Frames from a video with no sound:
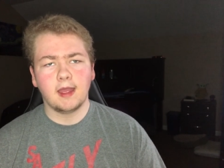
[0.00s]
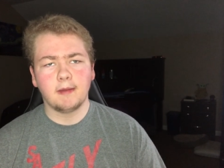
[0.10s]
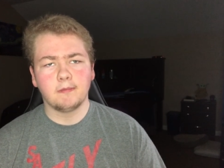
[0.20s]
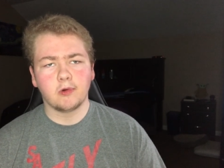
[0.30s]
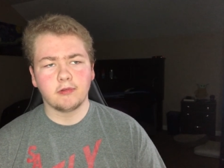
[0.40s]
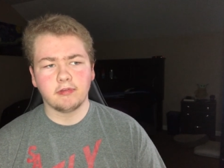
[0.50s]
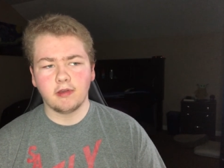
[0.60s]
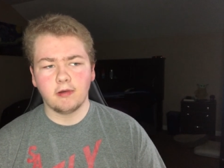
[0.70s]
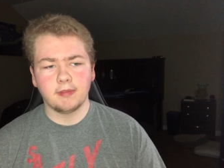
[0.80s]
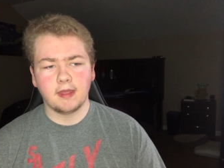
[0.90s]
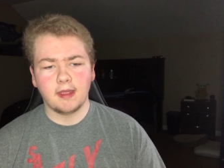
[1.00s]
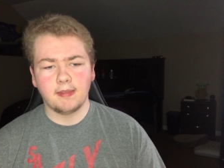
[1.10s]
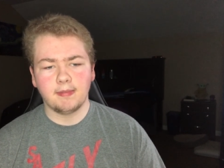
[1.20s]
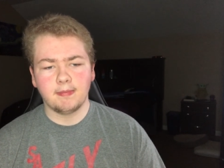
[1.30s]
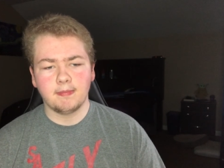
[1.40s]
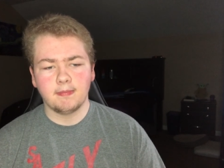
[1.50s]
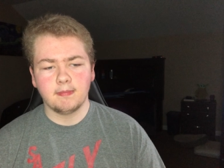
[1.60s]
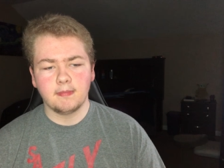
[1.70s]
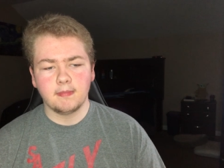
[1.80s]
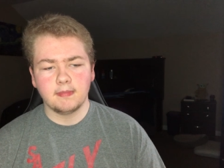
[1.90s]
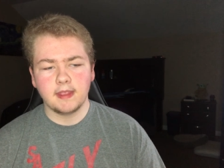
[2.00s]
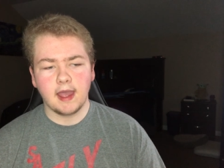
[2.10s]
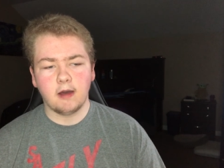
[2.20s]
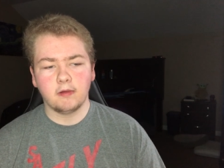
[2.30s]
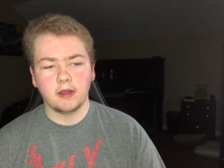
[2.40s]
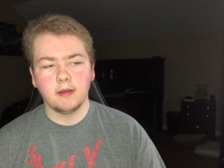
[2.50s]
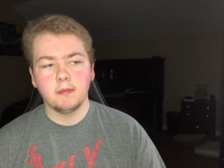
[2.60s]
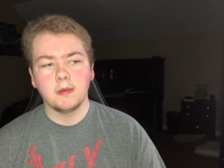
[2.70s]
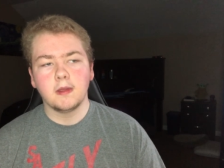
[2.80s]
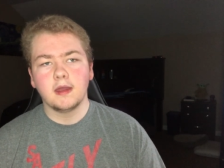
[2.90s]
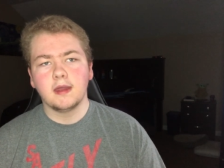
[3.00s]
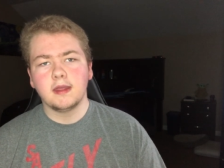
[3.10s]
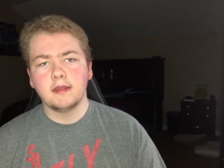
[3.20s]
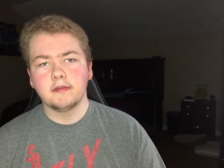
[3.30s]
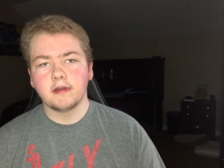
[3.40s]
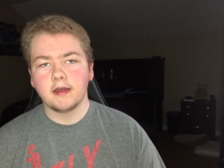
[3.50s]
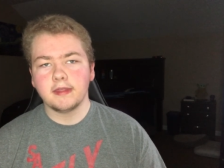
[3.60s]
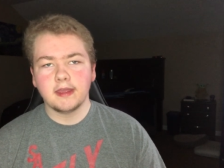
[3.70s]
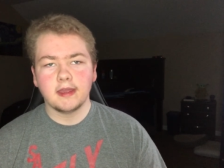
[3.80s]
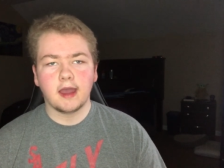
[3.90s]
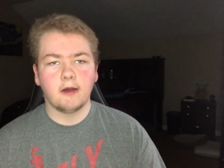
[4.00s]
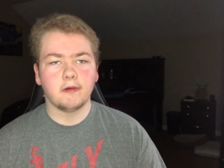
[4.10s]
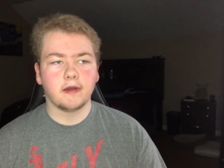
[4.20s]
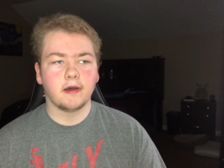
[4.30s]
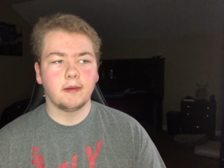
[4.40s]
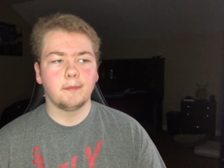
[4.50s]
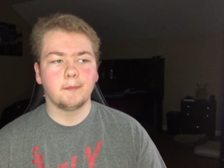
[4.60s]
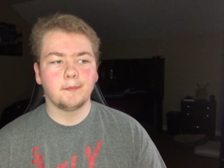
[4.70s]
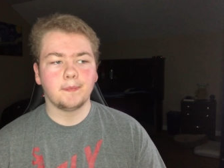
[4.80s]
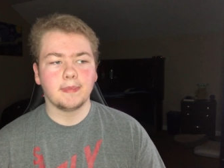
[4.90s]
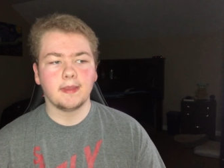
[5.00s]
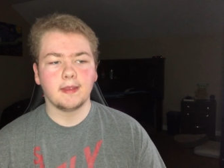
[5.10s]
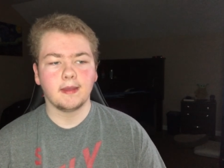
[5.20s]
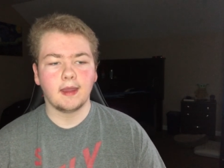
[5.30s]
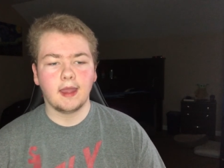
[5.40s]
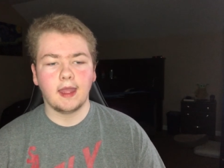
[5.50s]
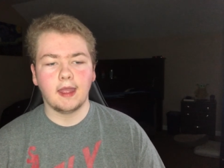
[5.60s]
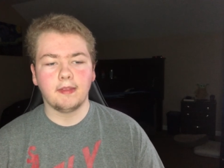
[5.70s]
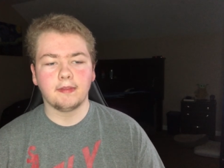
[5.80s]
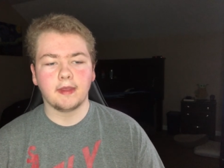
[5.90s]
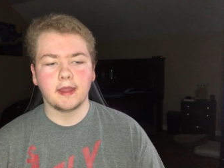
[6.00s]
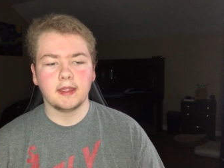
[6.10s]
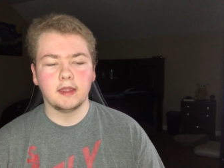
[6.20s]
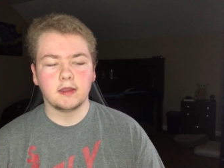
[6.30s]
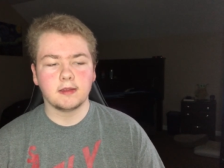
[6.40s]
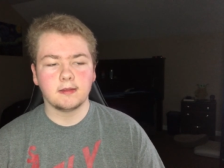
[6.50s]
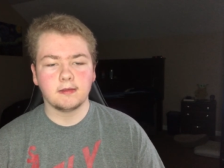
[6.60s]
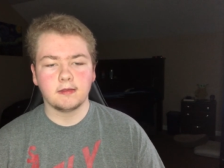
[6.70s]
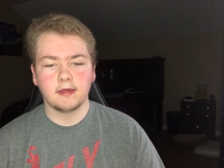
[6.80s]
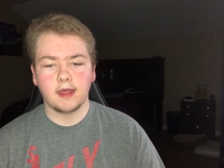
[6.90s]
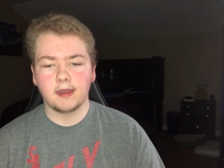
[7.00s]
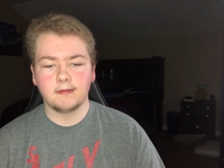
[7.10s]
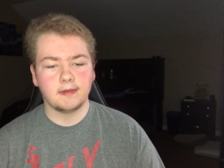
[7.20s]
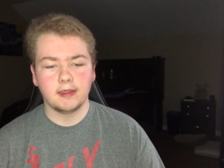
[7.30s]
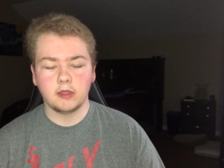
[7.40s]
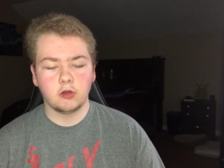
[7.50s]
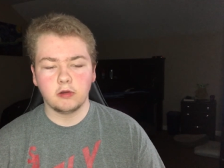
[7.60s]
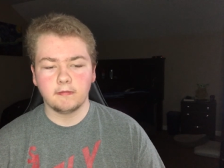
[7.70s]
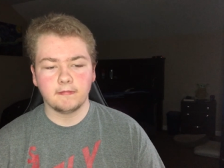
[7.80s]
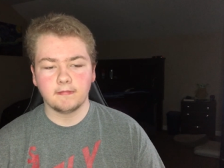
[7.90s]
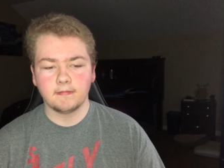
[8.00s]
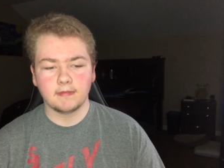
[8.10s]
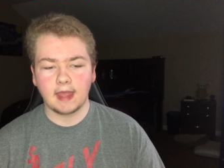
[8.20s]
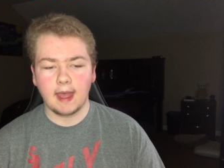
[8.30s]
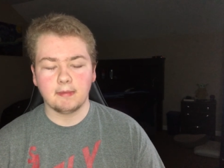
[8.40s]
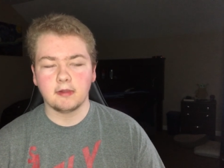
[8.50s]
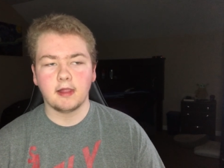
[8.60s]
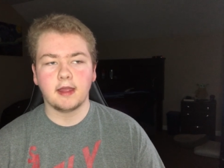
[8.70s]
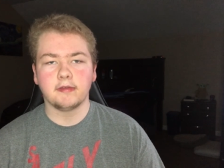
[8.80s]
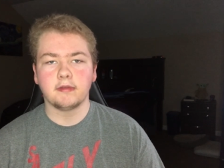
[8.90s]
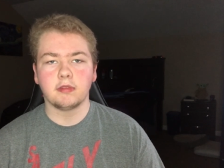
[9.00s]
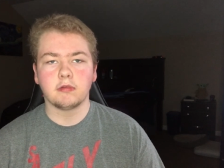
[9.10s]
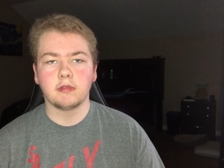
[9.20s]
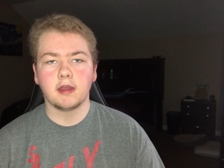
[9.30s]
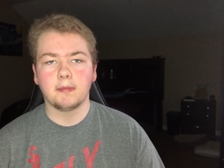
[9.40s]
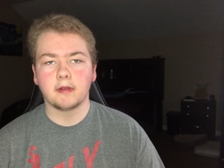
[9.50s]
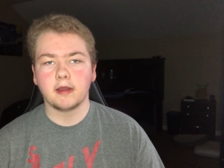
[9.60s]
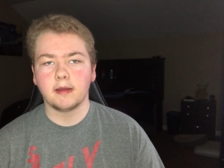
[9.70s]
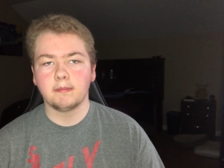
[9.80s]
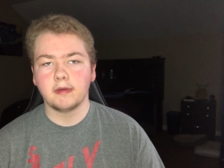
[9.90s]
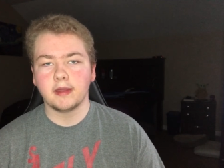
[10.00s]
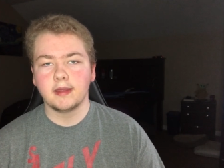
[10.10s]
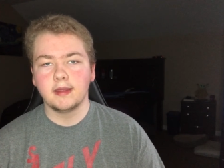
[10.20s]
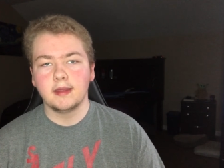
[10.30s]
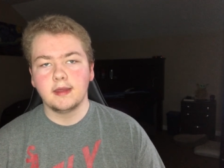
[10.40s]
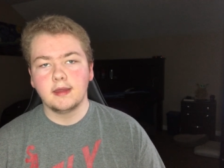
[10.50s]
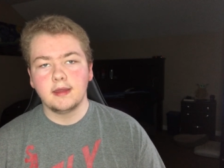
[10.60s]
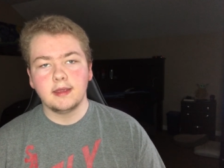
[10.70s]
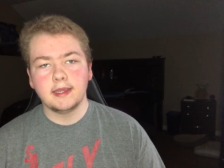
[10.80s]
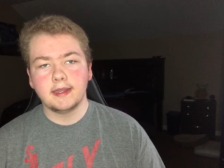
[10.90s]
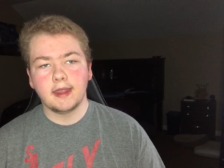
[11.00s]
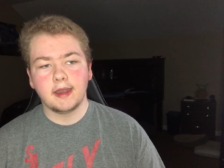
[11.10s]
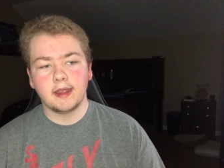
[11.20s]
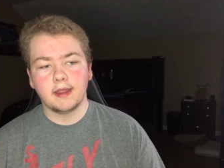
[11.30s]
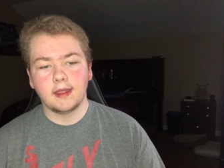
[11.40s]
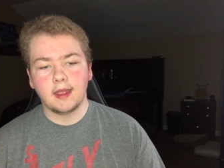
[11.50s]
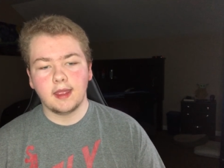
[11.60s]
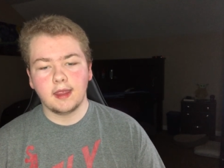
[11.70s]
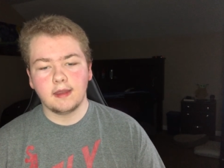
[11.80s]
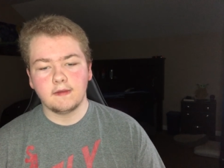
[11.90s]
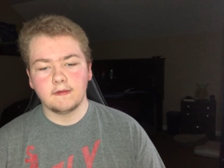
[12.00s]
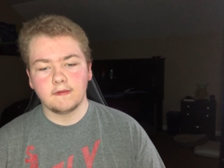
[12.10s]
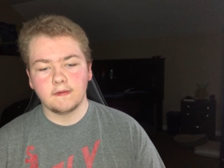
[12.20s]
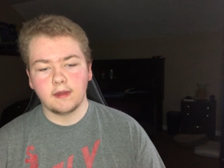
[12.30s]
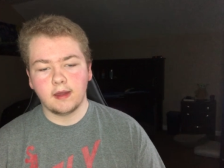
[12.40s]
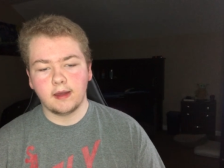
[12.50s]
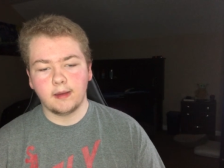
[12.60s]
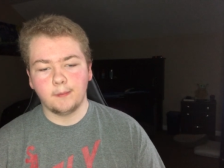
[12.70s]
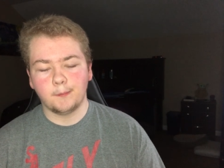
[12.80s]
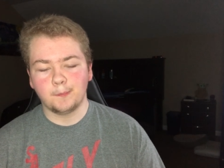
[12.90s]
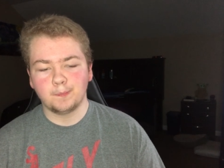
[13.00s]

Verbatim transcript: more so than the outcome. He saw the outcome, and like he said he could have capitalized and threw the uppercut, but he didn't, and um,